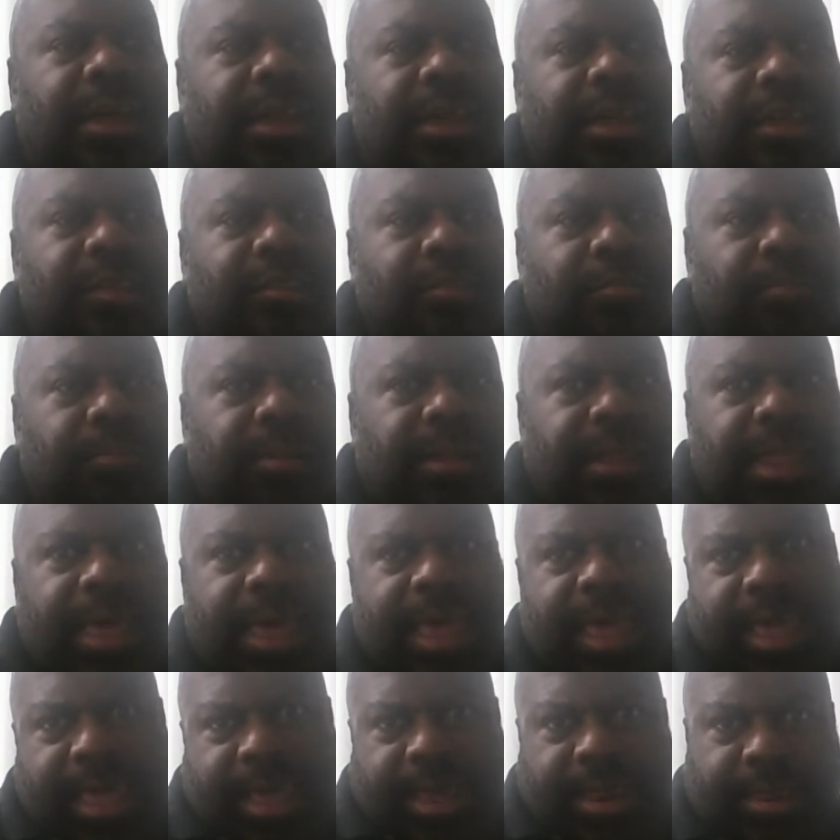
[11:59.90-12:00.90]
his
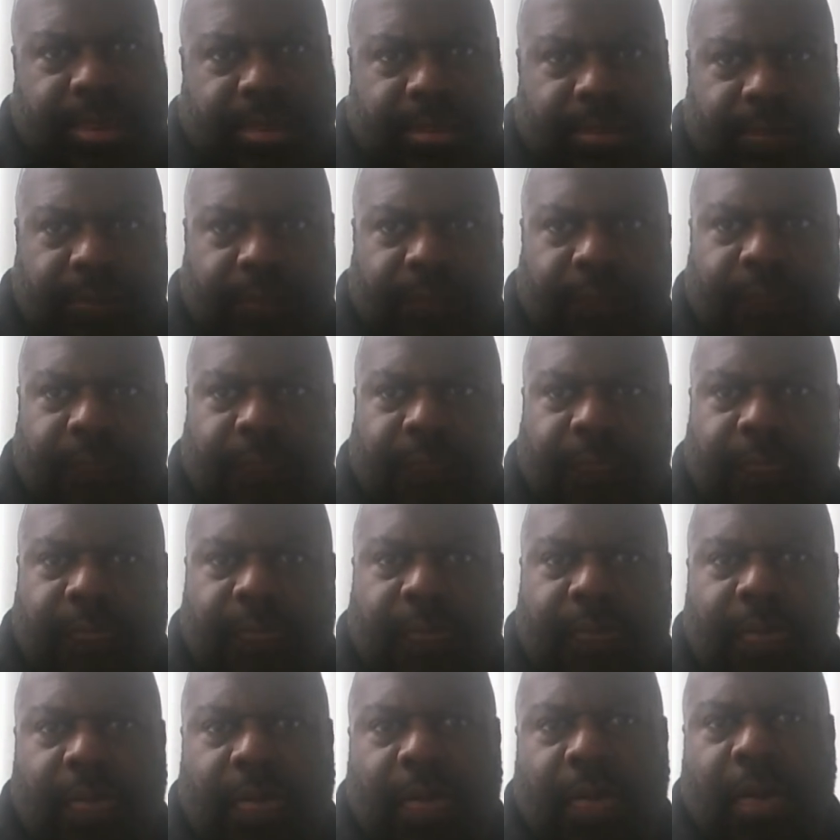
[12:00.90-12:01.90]
plane,
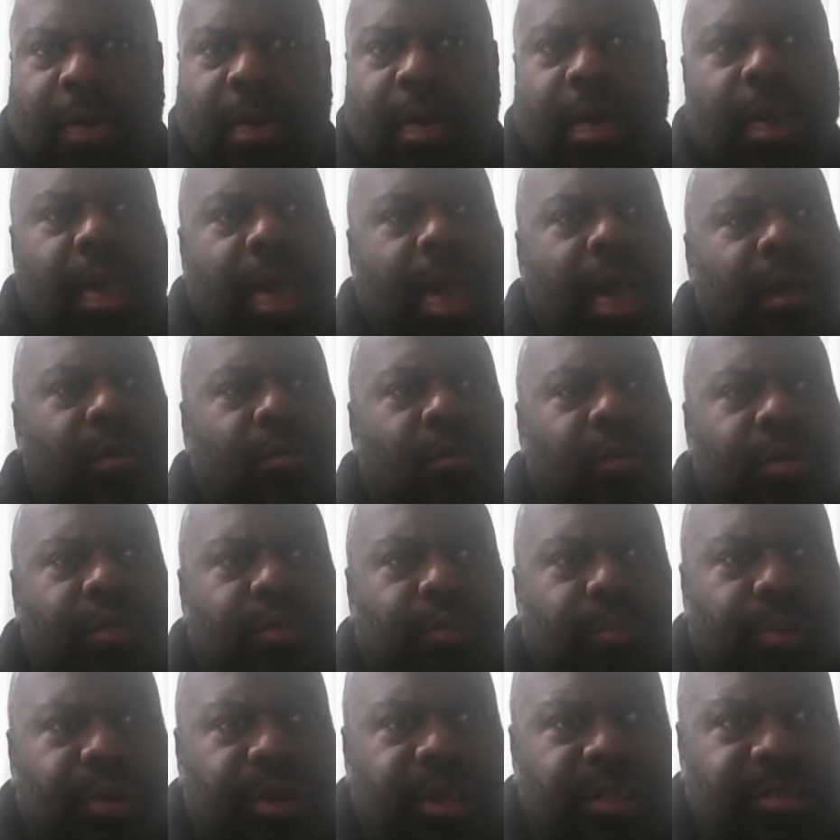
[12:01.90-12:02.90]
hung out with
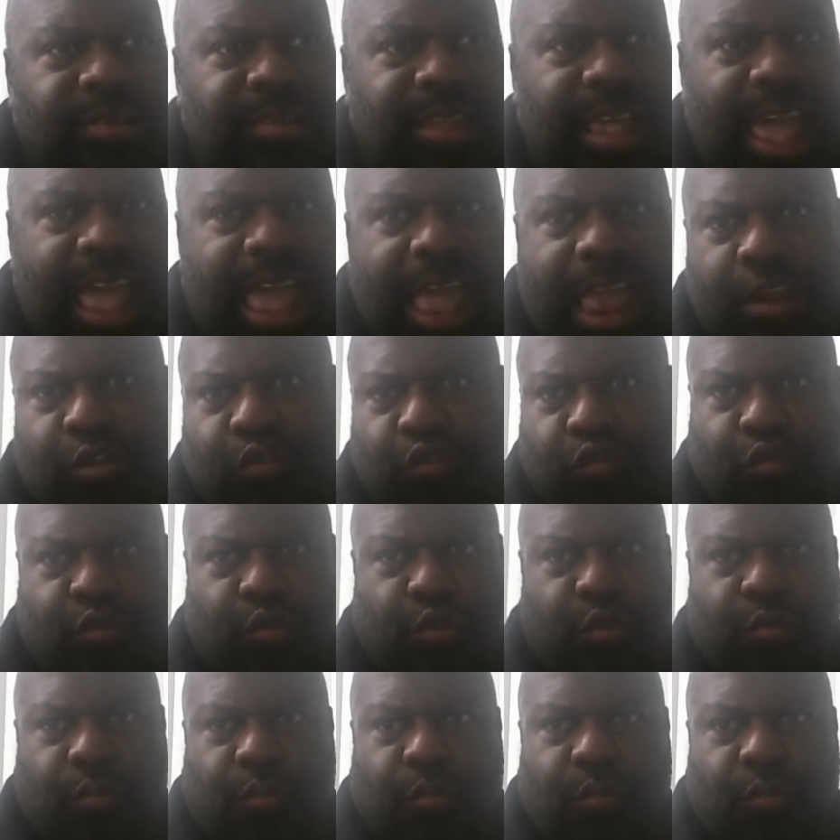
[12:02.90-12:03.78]
Prince Andrew,